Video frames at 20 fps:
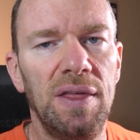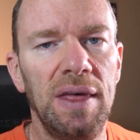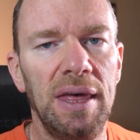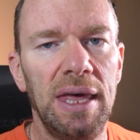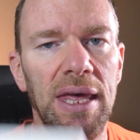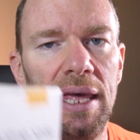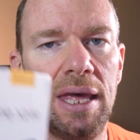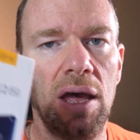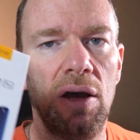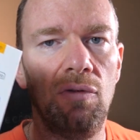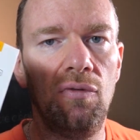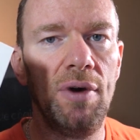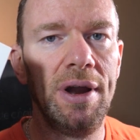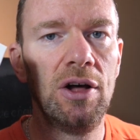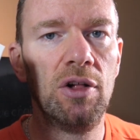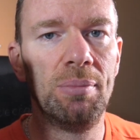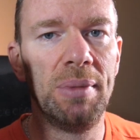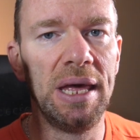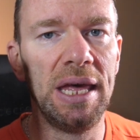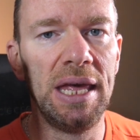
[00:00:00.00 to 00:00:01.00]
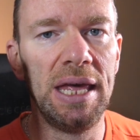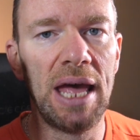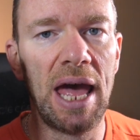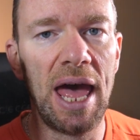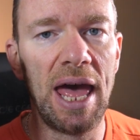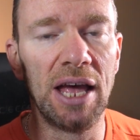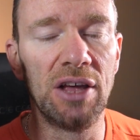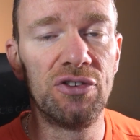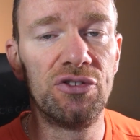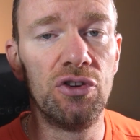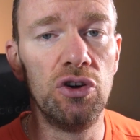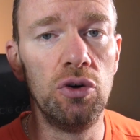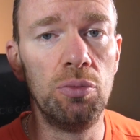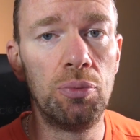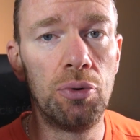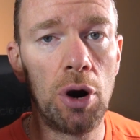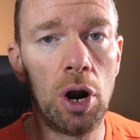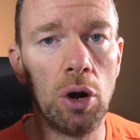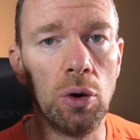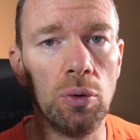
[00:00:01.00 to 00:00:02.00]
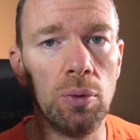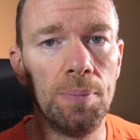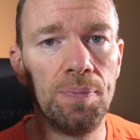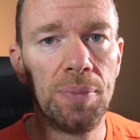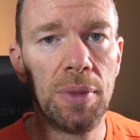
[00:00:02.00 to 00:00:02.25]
the Realme X2 Pro.